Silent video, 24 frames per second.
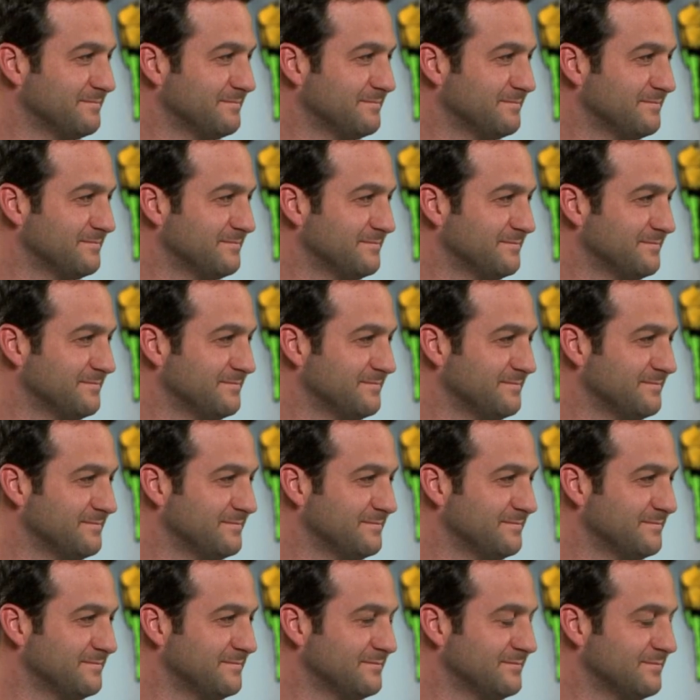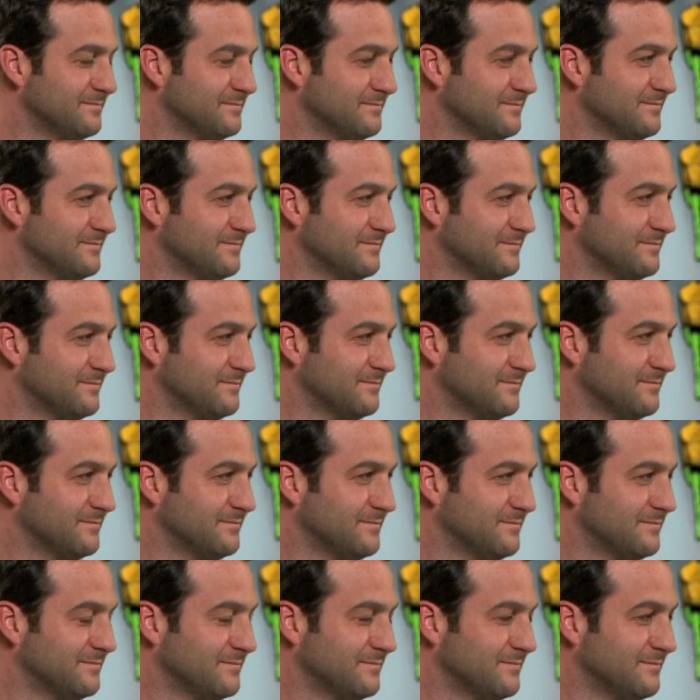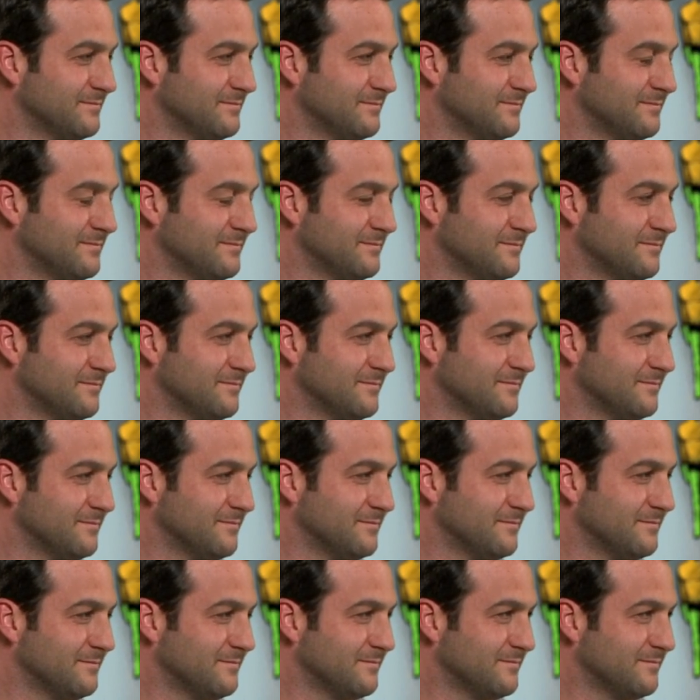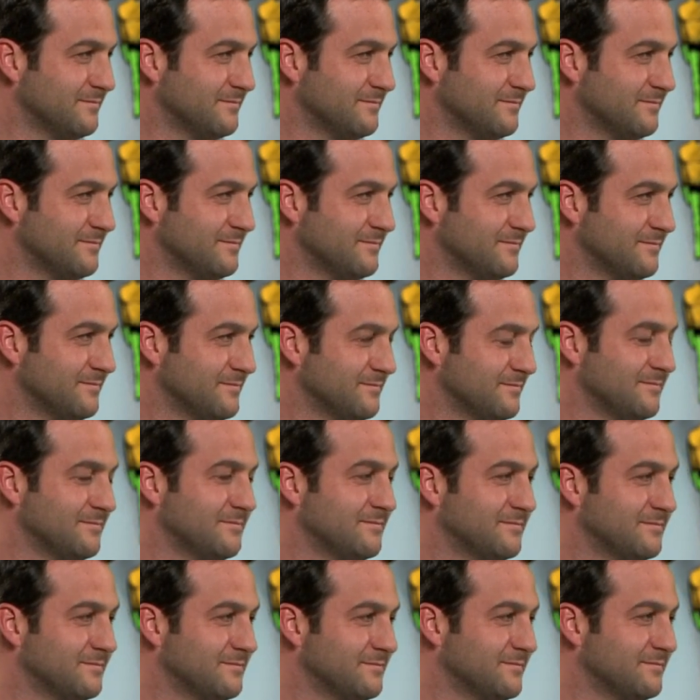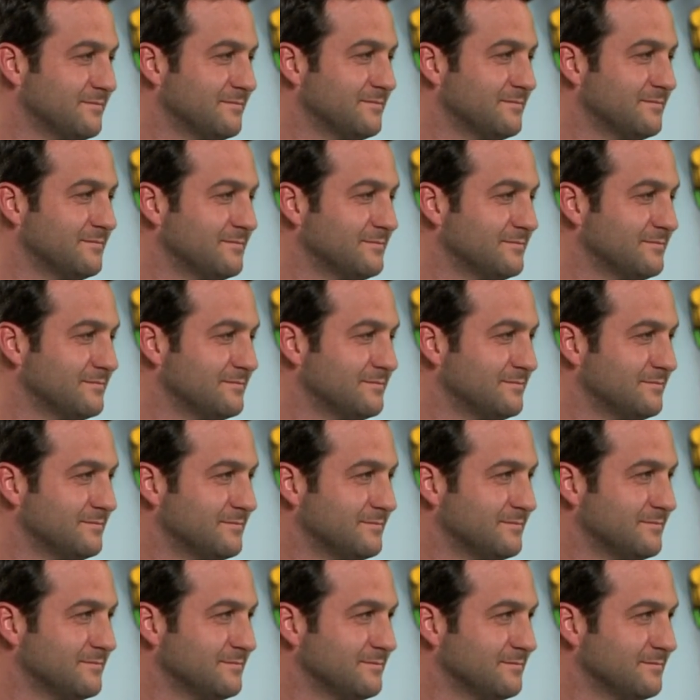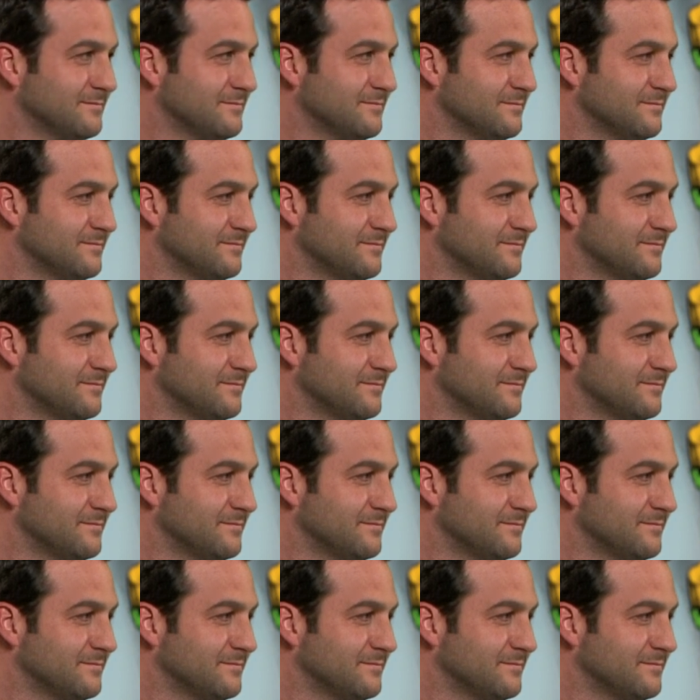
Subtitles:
(not speaking)